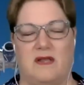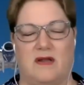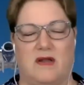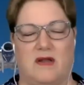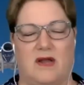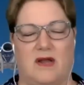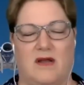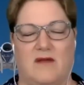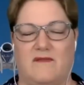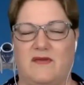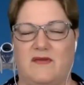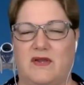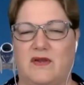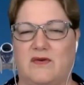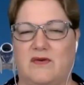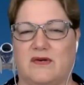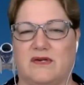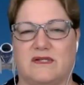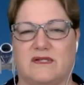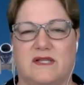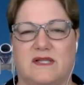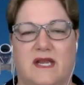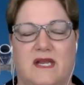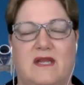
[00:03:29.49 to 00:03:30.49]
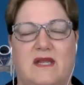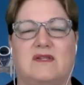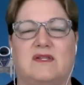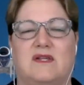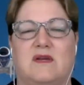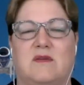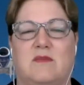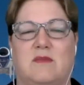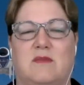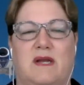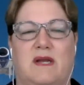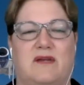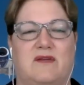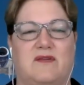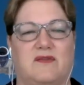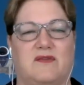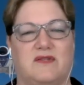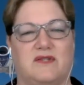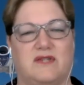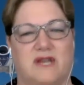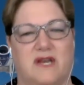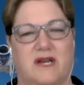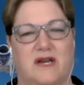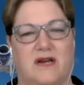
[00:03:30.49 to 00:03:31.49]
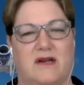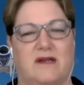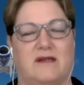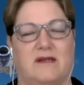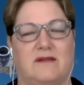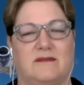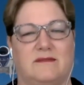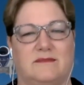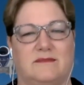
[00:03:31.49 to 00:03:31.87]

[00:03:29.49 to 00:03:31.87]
uh, viewers. Thank you so much for sharing.